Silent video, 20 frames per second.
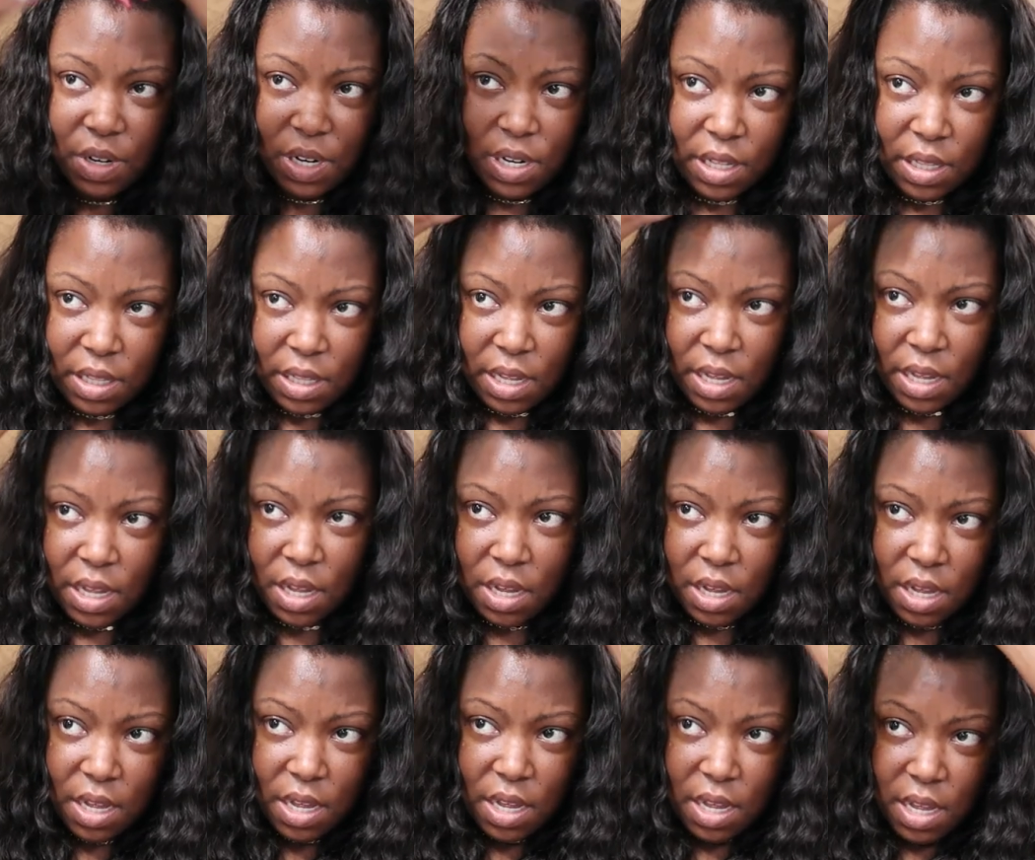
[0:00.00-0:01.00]
really
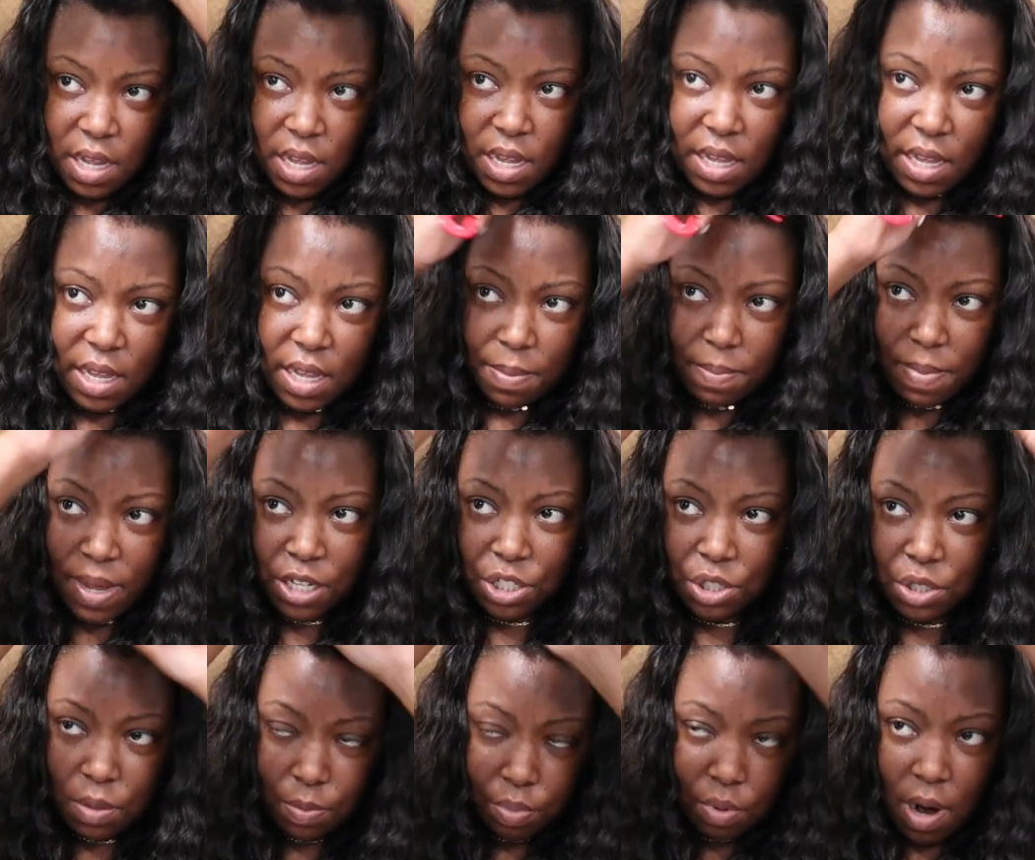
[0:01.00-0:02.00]
make
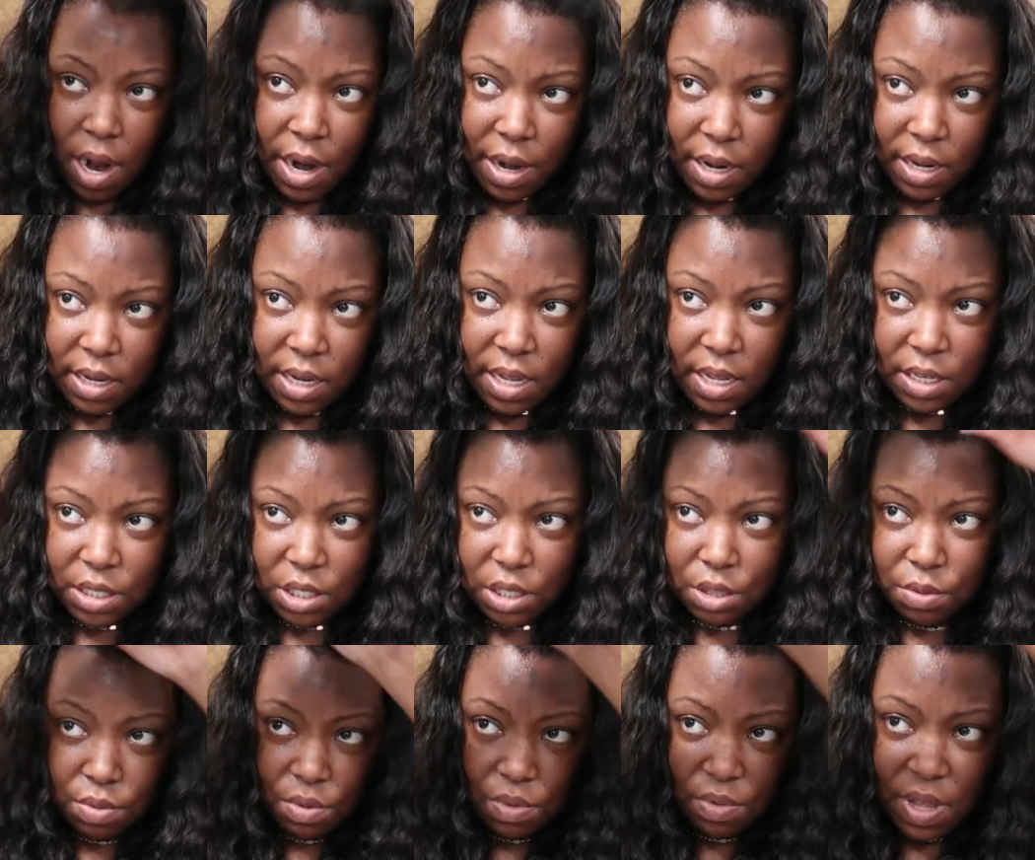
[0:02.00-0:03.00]
sure the product gets
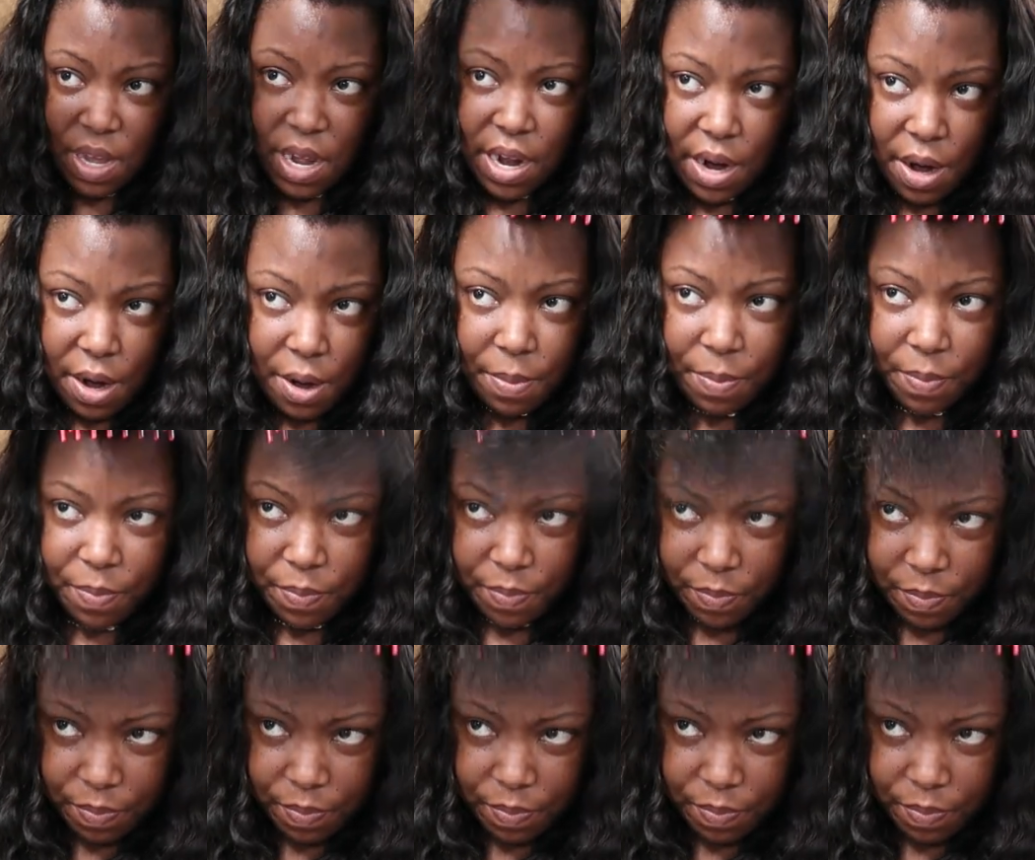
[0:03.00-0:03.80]
through there.